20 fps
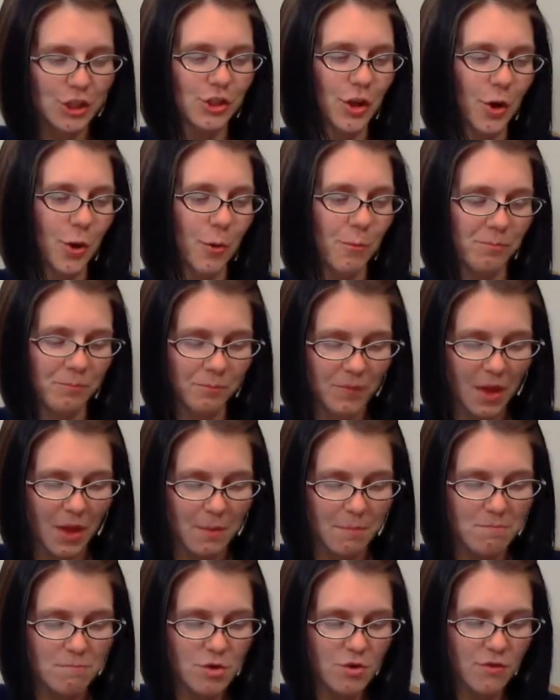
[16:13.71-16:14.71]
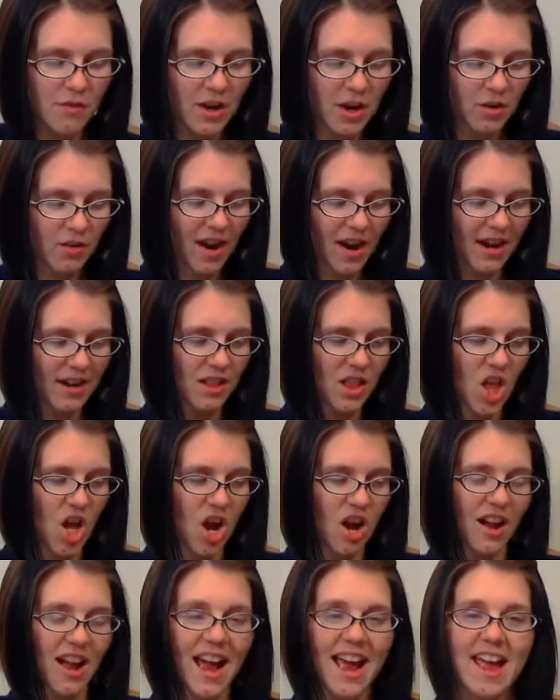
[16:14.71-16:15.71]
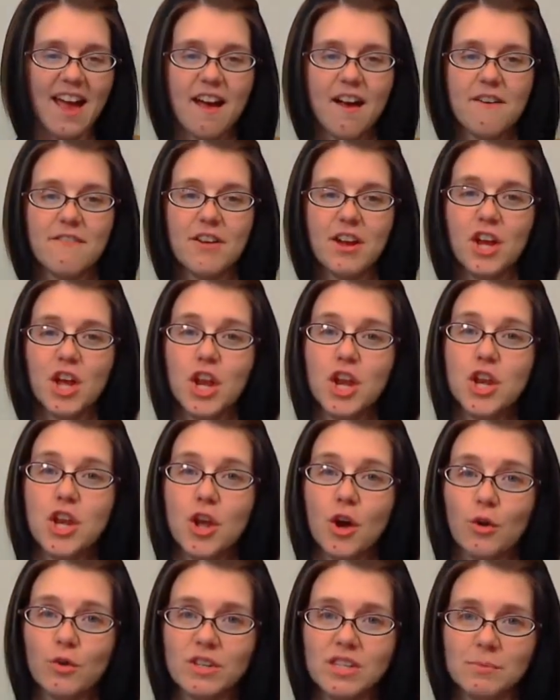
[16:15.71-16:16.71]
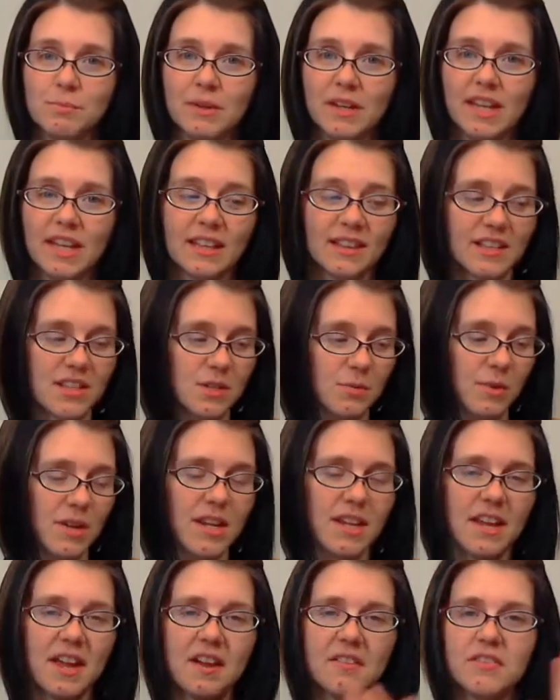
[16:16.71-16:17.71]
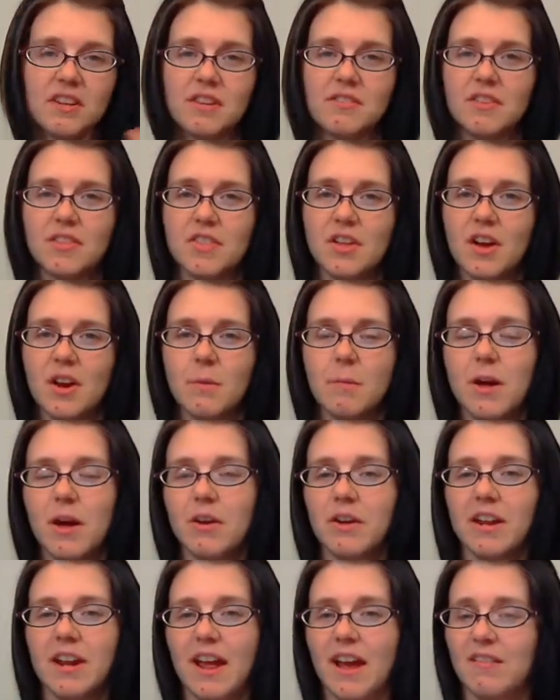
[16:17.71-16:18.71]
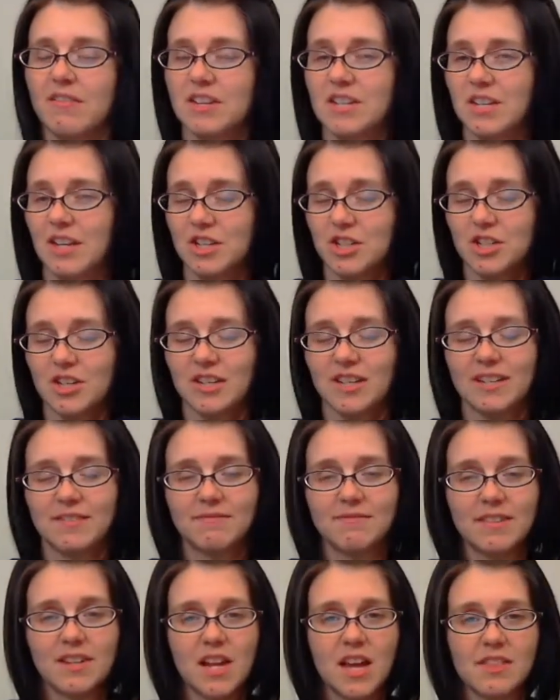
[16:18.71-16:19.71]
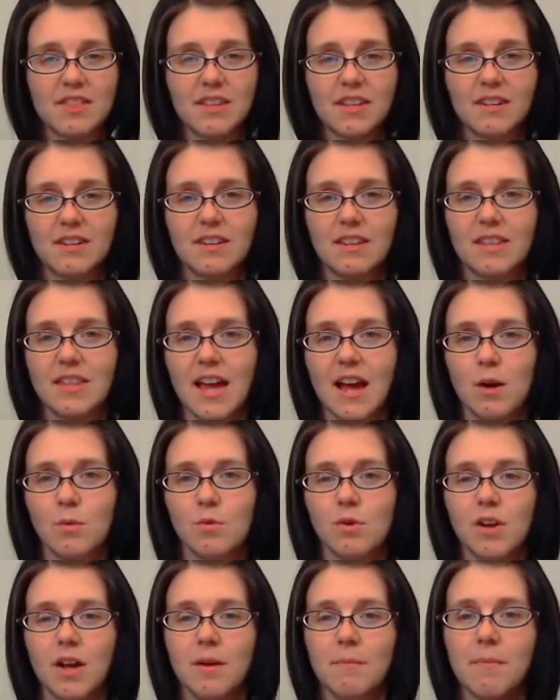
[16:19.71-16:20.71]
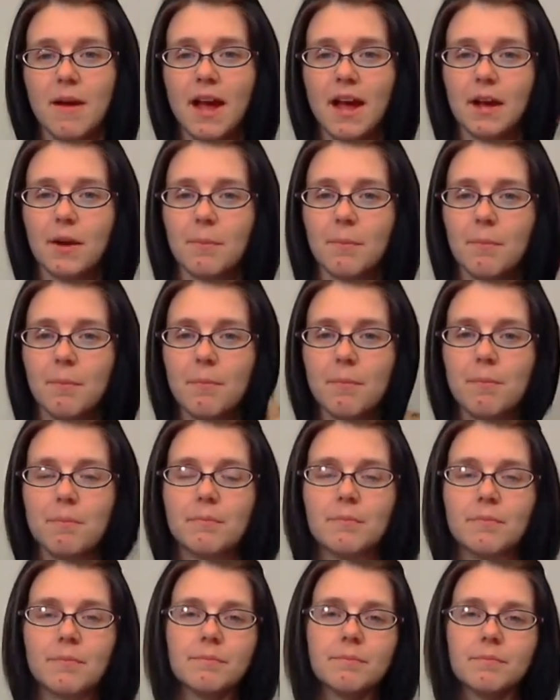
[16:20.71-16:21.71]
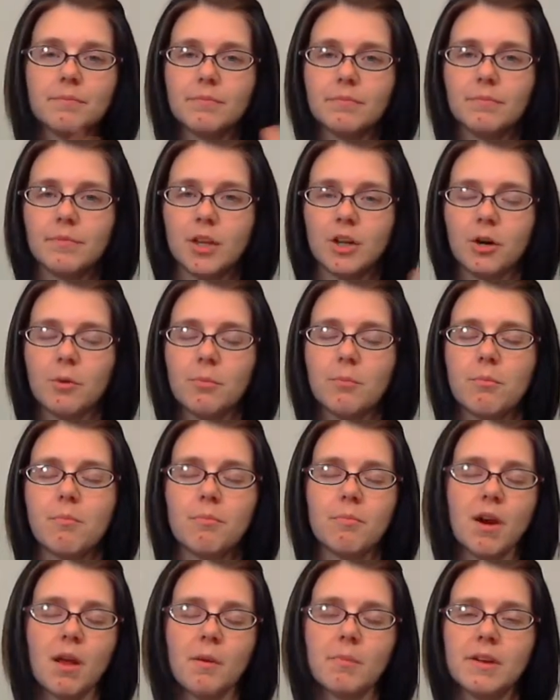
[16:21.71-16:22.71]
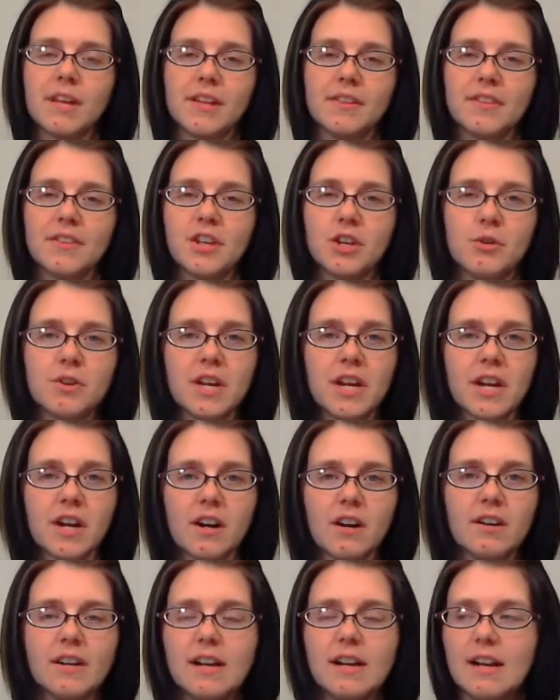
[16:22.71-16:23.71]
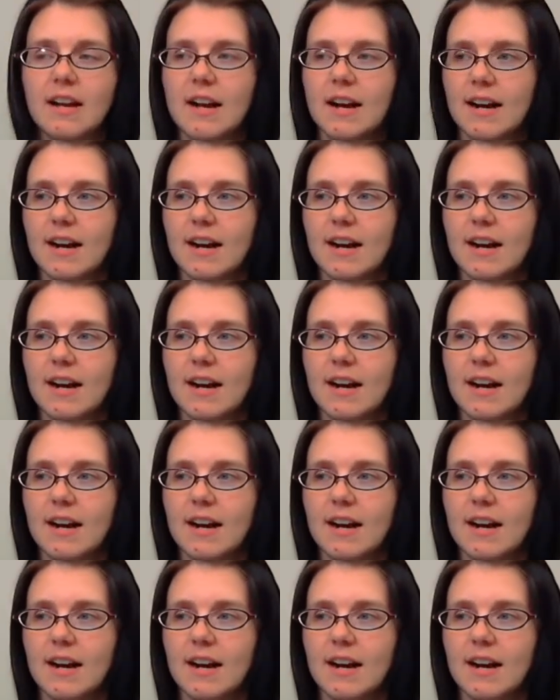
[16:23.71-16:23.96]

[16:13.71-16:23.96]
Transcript: So moving right along, I have no spinning this week. Haven't even thought about it. Haven't touched it. Nothing. That will come back, you know, probably in the new year.